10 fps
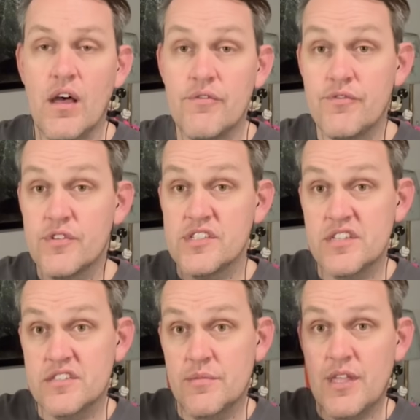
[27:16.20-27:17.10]
of the
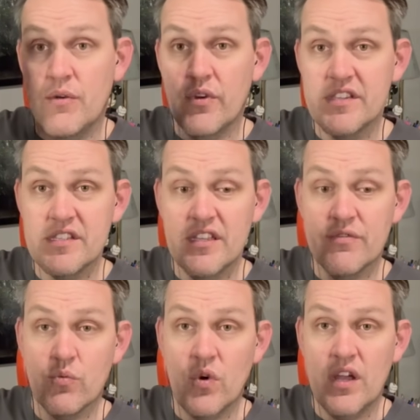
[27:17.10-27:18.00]
system that runs
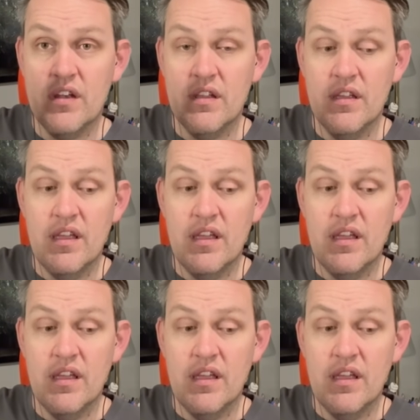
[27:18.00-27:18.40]
lift one,